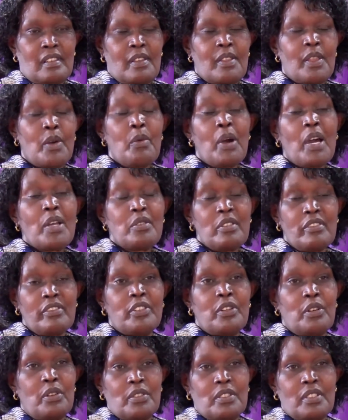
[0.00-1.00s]
the word of
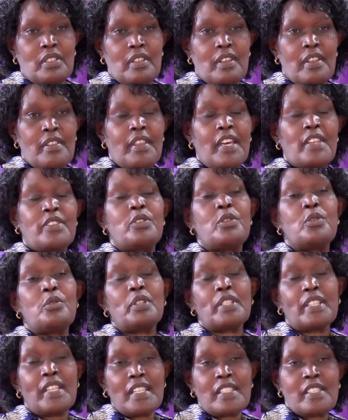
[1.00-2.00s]
God, that they
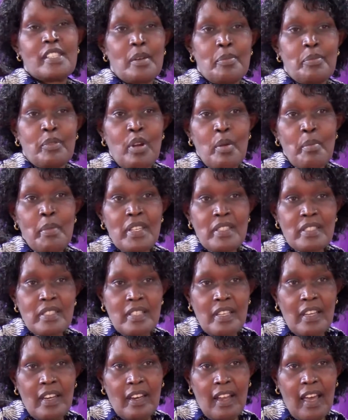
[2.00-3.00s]
will get the
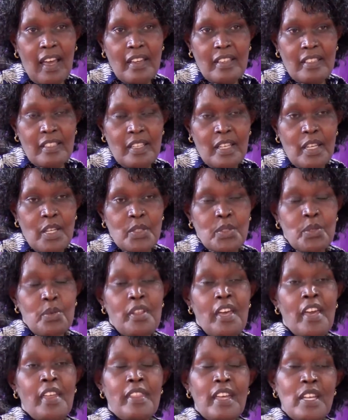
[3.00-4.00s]
promised land. So,
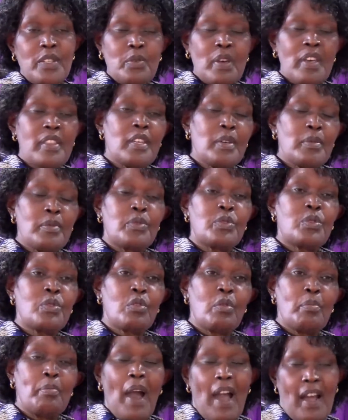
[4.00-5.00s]
and that's why they
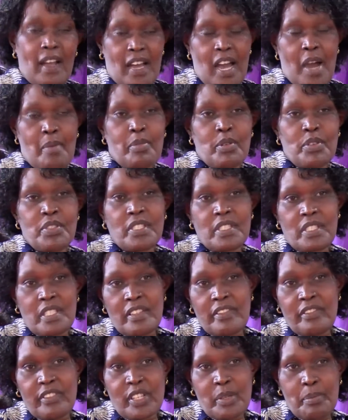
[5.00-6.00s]
took back a
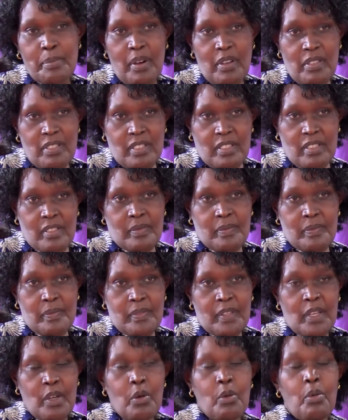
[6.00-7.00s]
positive report,
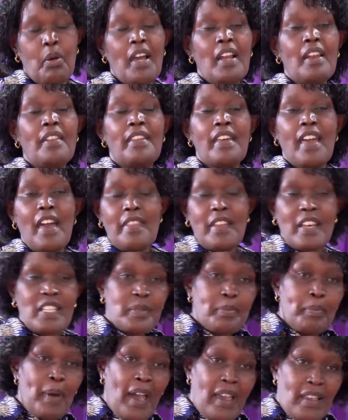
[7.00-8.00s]
while the other
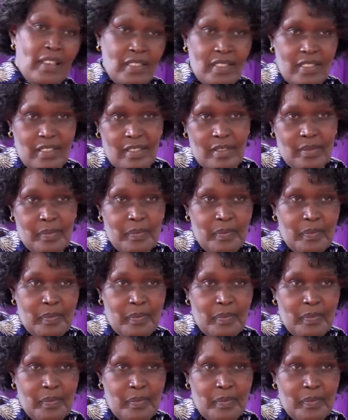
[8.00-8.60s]
spies